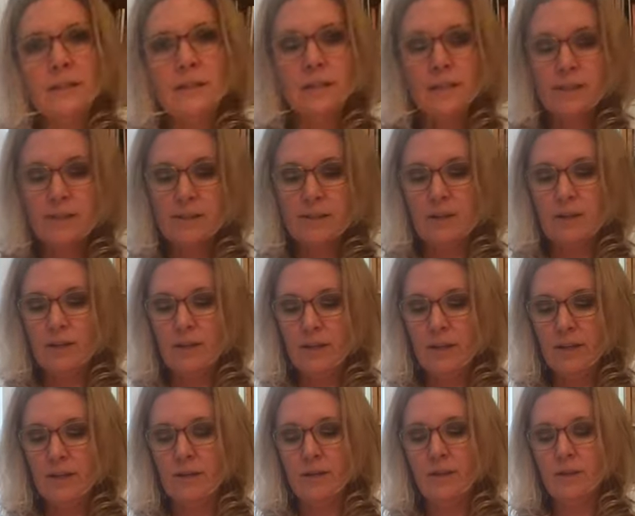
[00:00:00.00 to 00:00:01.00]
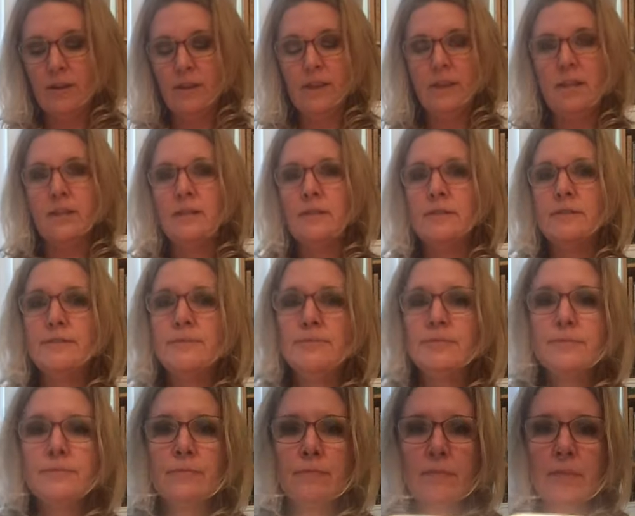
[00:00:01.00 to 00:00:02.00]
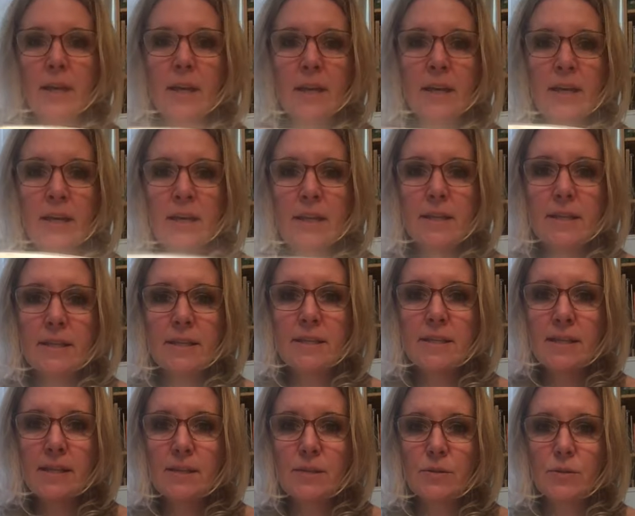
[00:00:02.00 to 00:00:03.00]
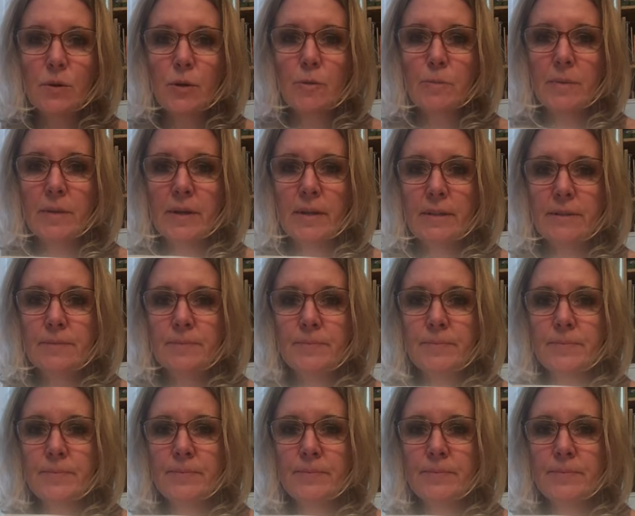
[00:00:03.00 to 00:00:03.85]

is on the earth, the sea scorpion.